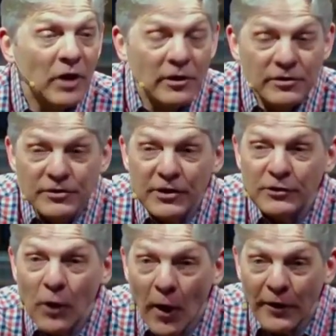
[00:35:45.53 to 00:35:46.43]

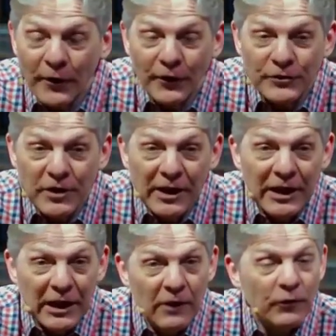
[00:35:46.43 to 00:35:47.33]
sons and
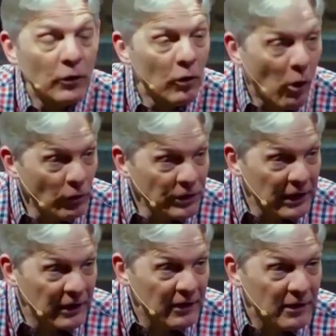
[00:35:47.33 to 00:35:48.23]
daughters if you'll
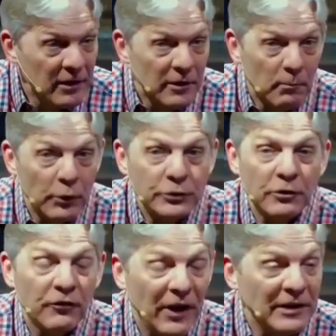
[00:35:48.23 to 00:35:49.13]
only
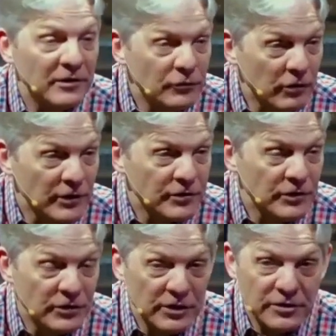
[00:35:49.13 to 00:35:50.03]
Put your faith and
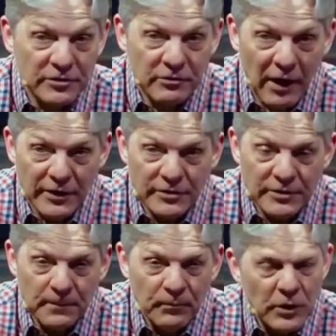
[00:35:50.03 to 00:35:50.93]
trust in Jesus
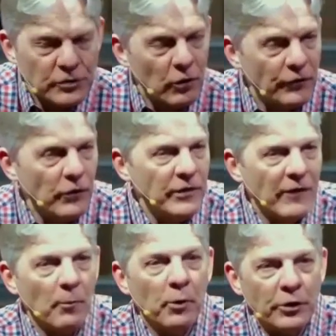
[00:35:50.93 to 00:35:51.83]
Christ. So
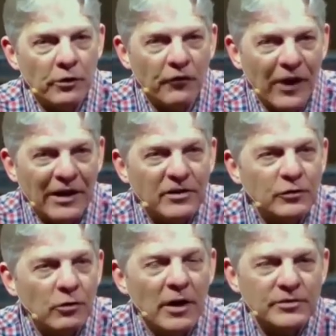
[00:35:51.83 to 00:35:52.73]
if you've never put your
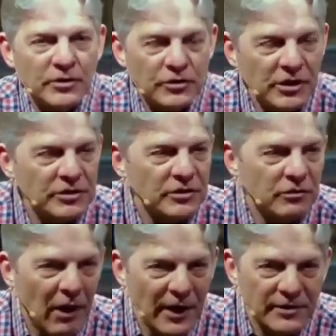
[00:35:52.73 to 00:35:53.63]
faith and trust in
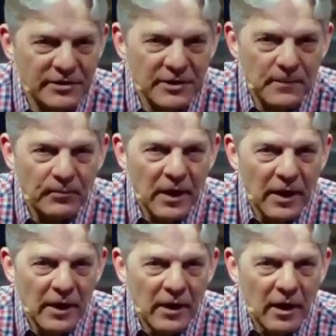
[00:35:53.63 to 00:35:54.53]
Jesus Christ,
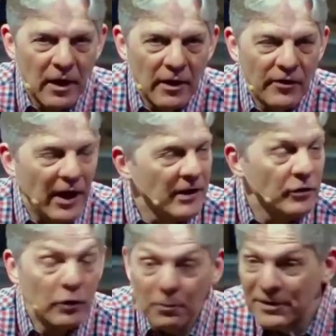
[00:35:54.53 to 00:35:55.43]

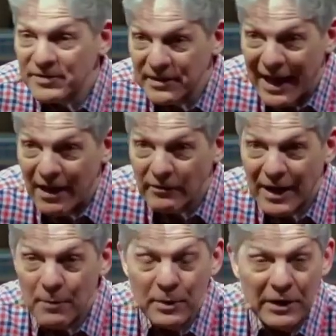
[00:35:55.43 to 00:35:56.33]
then you're missing
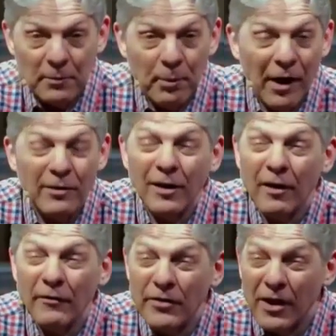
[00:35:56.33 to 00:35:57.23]
out on being a
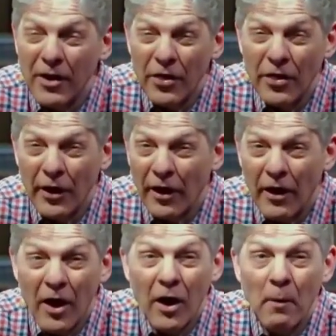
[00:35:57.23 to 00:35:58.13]
part of
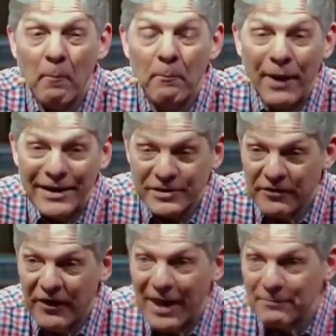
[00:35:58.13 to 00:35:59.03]
the
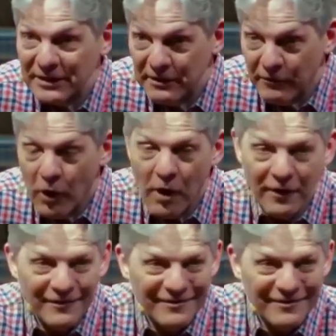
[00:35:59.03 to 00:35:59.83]
best family of